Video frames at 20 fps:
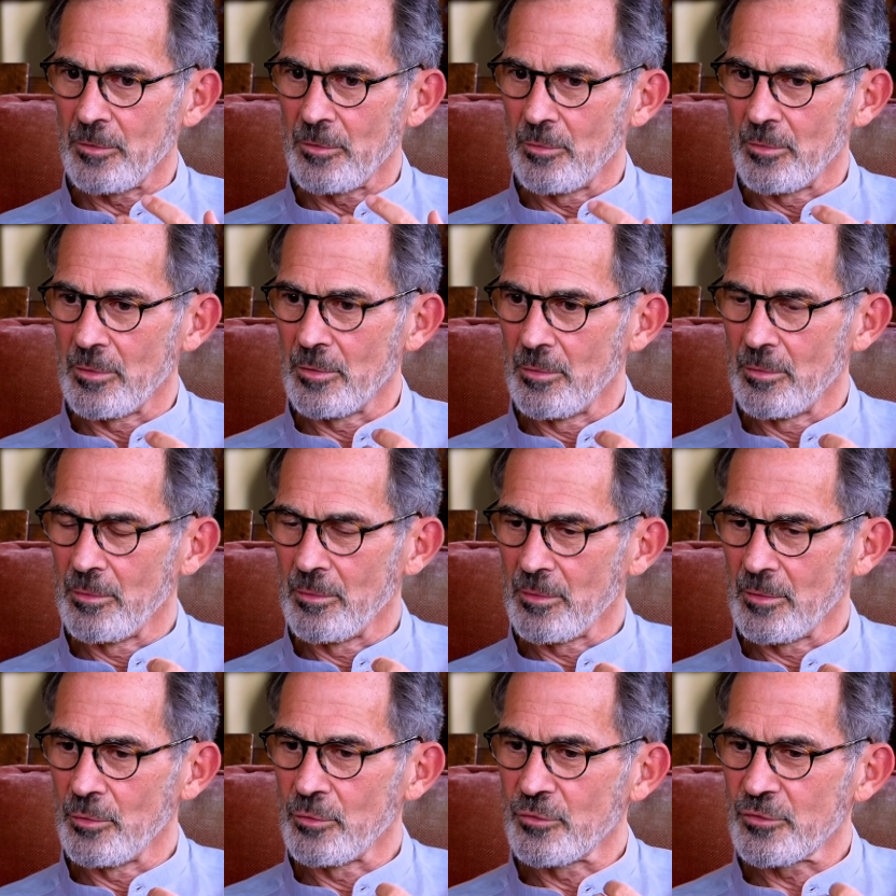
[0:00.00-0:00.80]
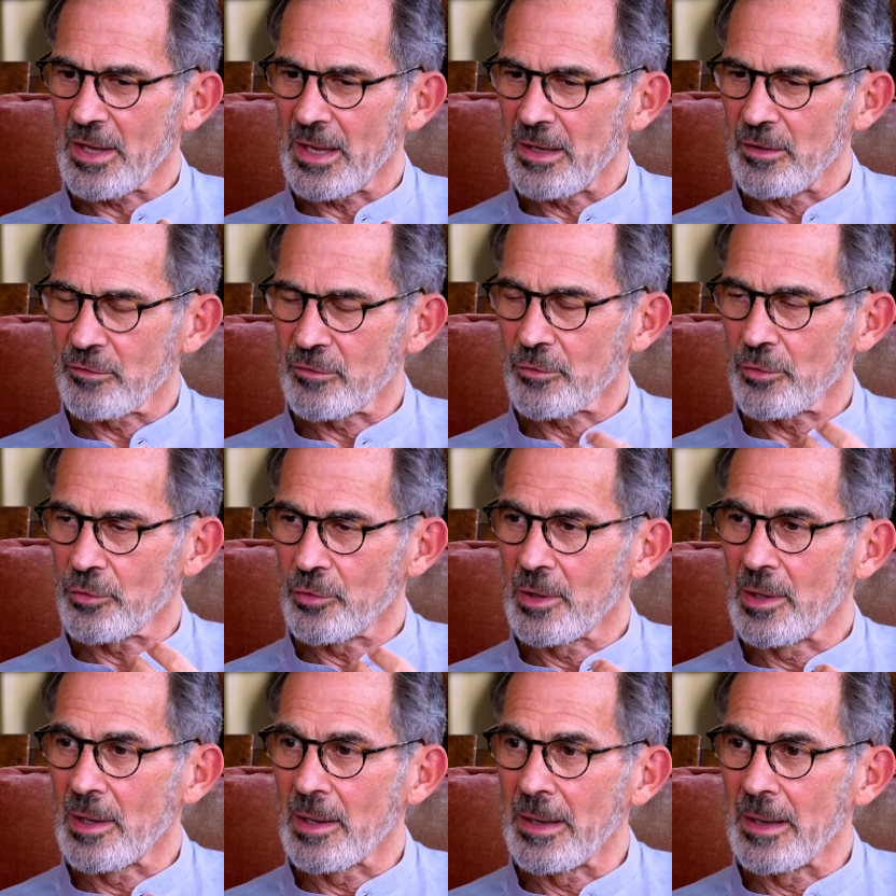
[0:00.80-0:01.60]
You taste, or
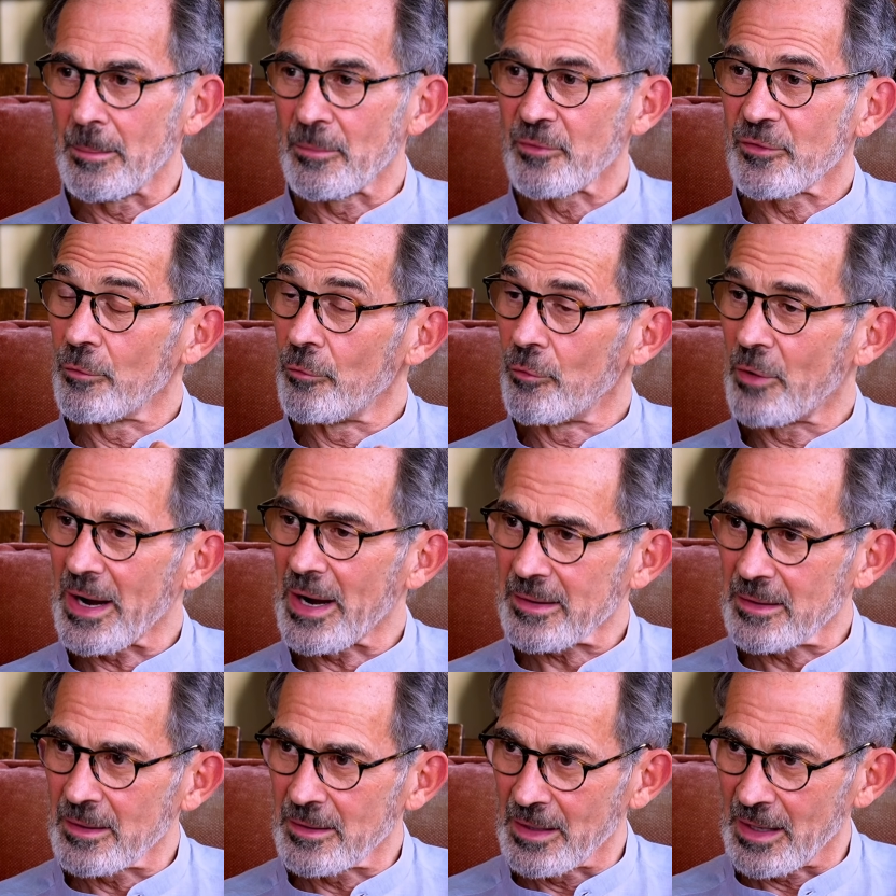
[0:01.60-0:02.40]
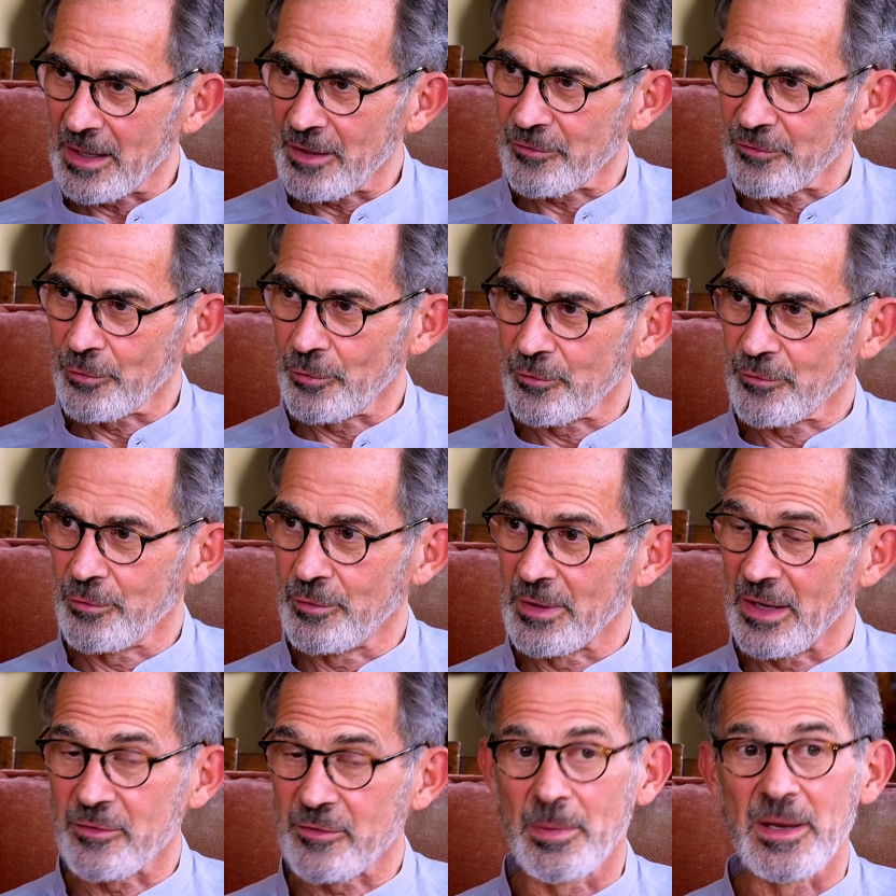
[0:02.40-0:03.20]
you glimpse. You recognize your
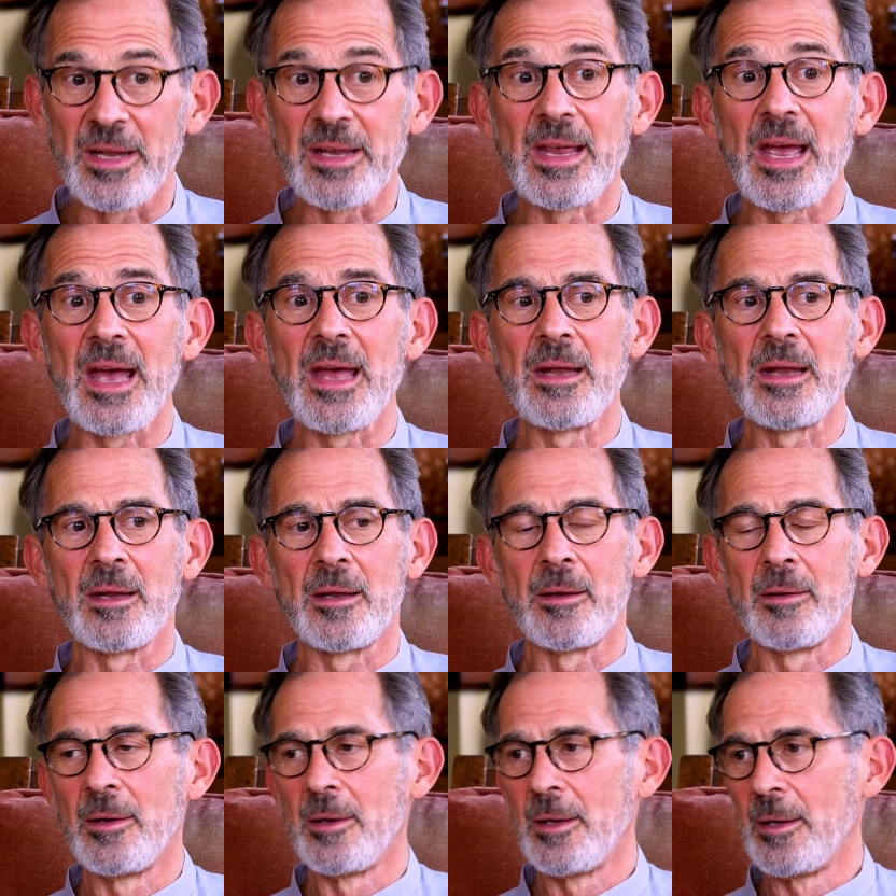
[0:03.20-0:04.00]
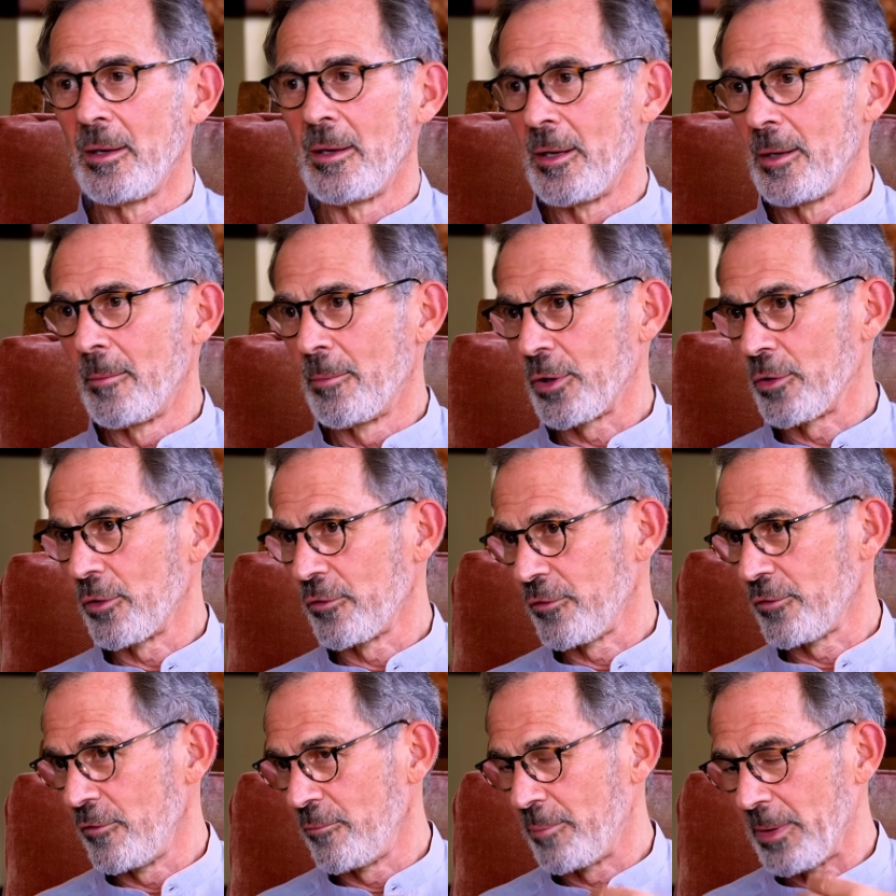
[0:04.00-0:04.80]
true nature. But again, because